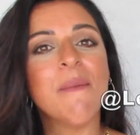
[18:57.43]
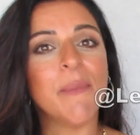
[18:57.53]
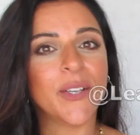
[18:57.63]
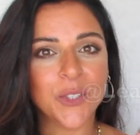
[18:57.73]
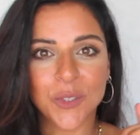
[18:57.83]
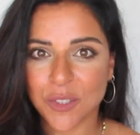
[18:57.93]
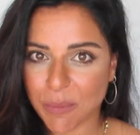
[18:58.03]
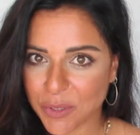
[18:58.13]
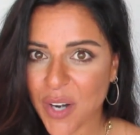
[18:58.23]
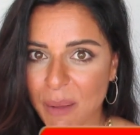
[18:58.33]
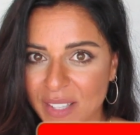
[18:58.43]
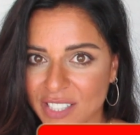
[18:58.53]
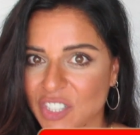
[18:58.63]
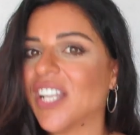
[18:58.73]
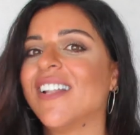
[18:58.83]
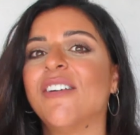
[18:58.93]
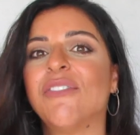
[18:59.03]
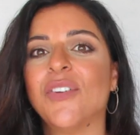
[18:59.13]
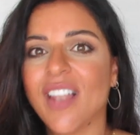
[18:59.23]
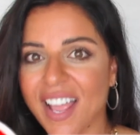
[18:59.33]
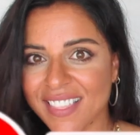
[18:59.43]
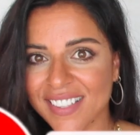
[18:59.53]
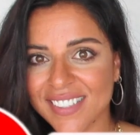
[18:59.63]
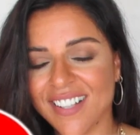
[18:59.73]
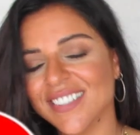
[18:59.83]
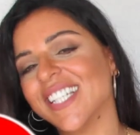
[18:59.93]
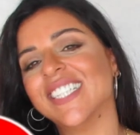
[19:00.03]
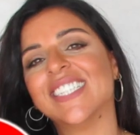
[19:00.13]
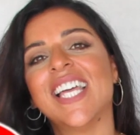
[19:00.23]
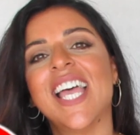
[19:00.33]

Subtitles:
Make sure to subscribe this channel if you like this content,